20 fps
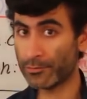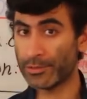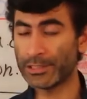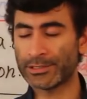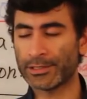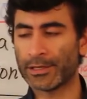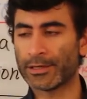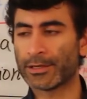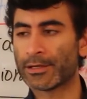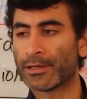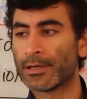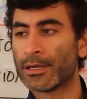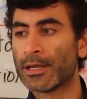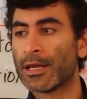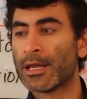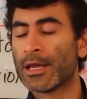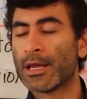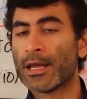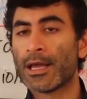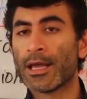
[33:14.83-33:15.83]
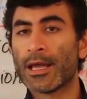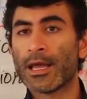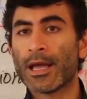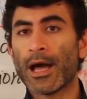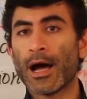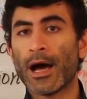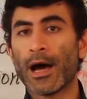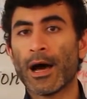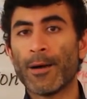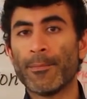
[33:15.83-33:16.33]
recent.
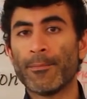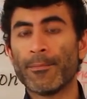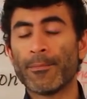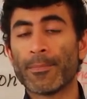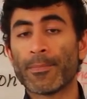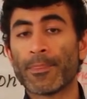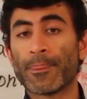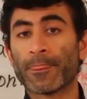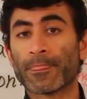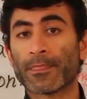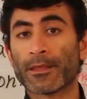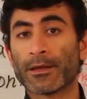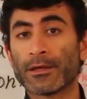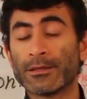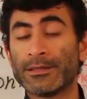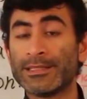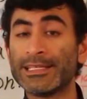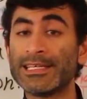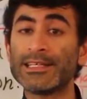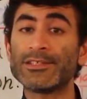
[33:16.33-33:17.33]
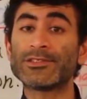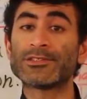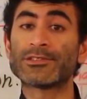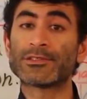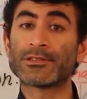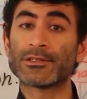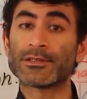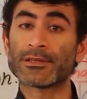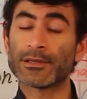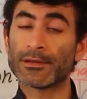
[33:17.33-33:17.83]
Um,
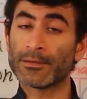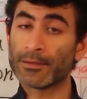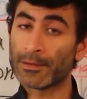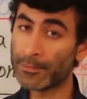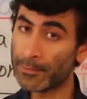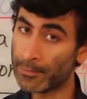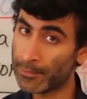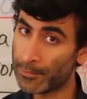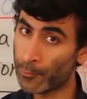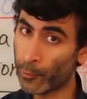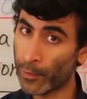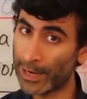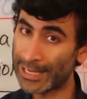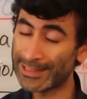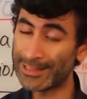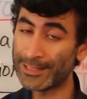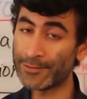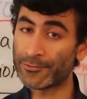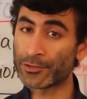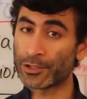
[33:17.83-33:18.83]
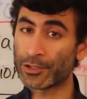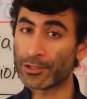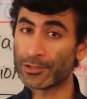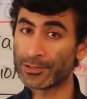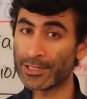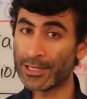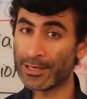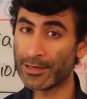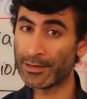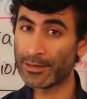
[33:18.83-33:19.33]
these
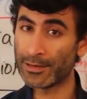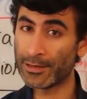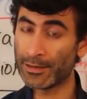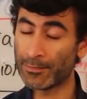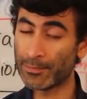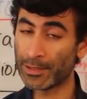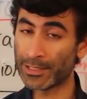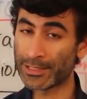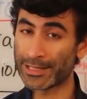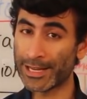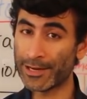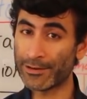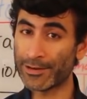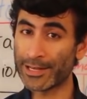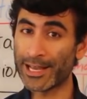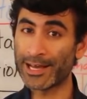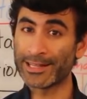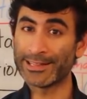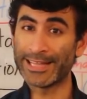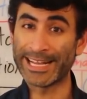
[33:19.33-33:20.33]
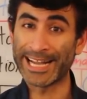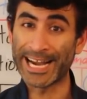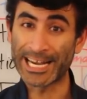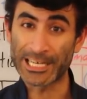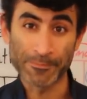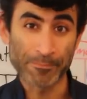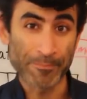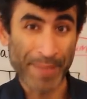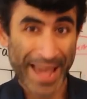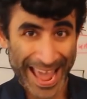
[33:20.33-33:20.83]
weightlifters in Bulgaria, they
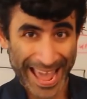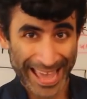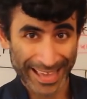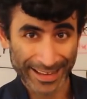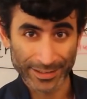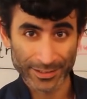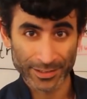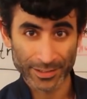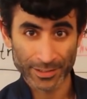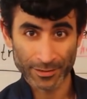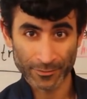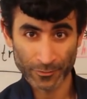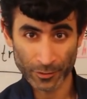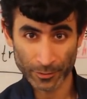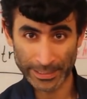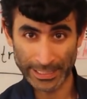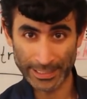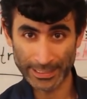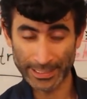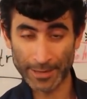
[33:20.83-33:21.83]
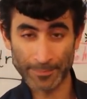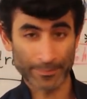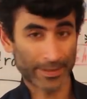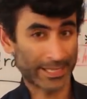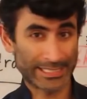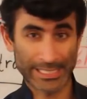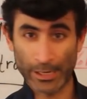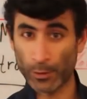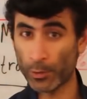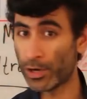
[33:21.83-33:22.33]
got banned from the
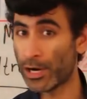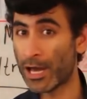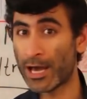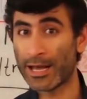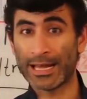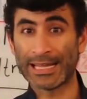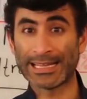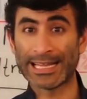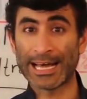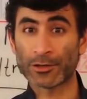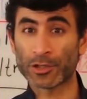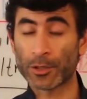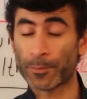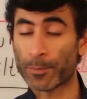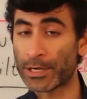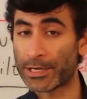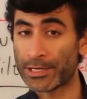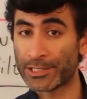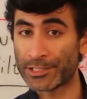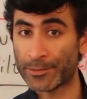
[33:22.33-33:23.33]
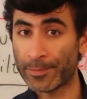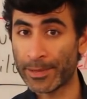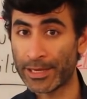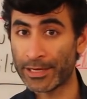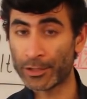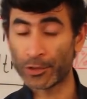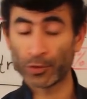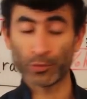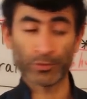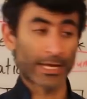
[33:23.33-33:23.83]
Olympics. They were not allowed to
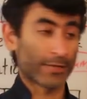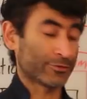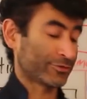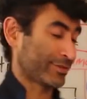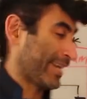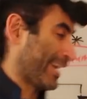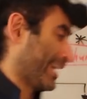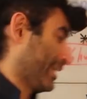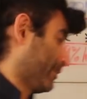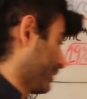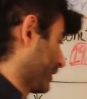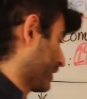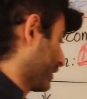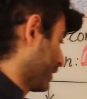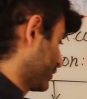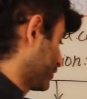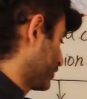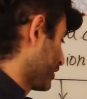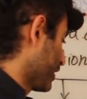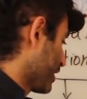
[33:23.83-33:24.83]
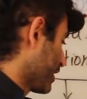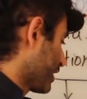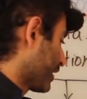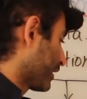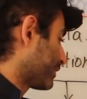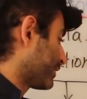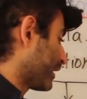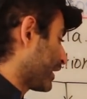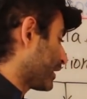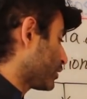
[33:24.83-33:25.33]
participate in 2008 because
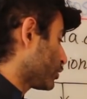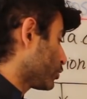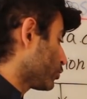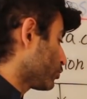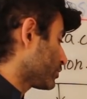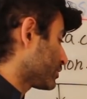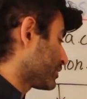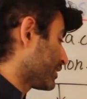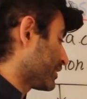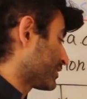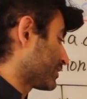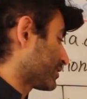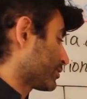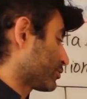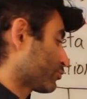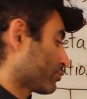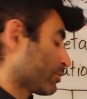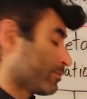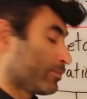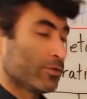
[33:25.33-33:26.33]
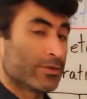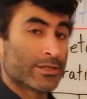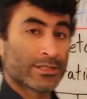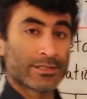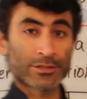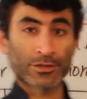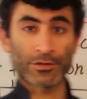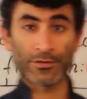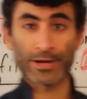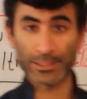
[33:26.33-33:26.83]
they used this
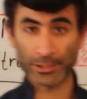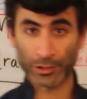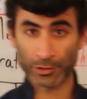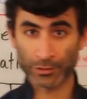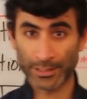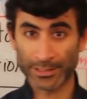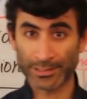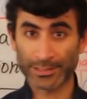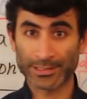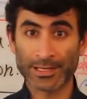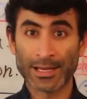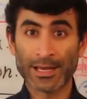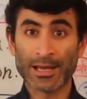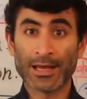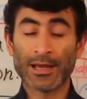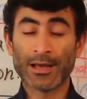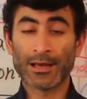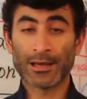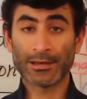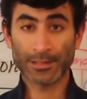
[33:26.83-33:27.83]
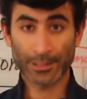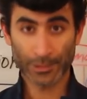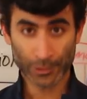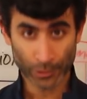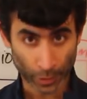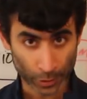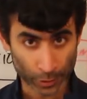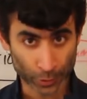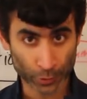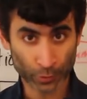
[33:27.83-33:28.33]
tribulus terrestris
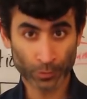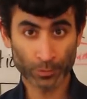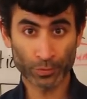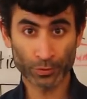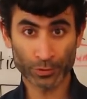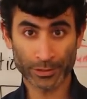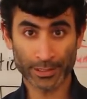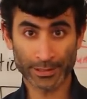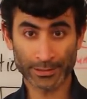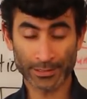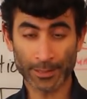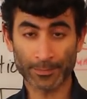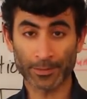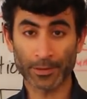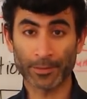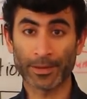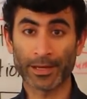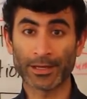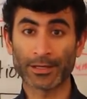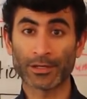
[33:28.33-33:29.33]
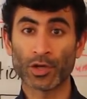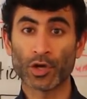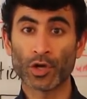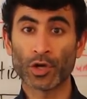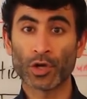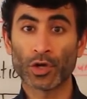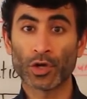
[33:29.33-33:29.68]
testosterone boosting supplement